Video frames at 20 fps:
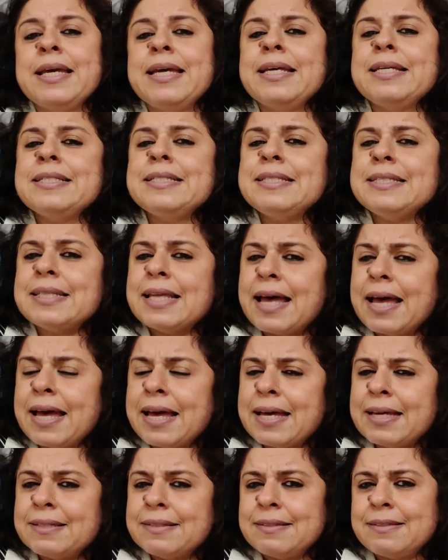Is
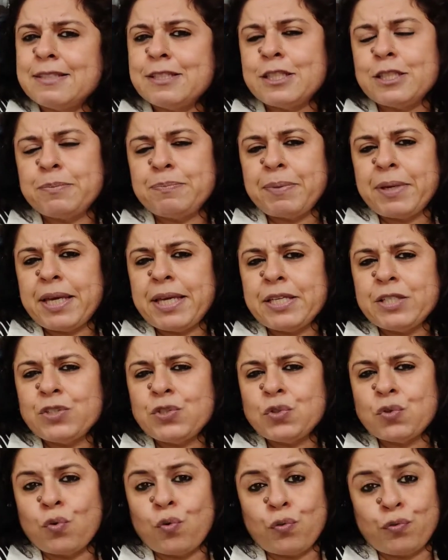that the
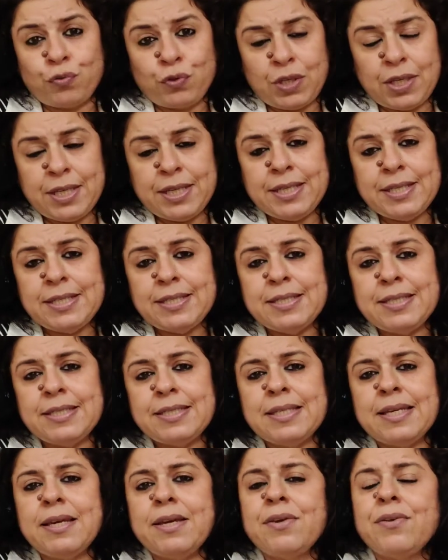space of
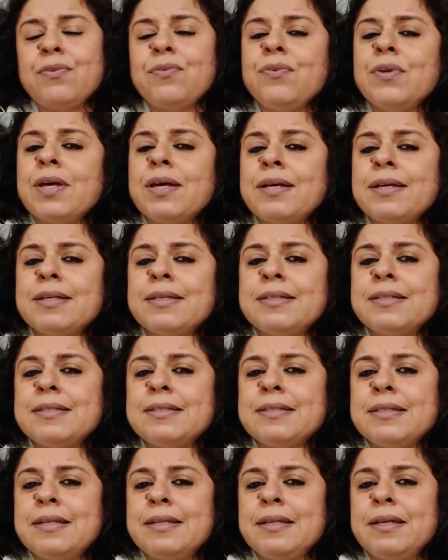ease that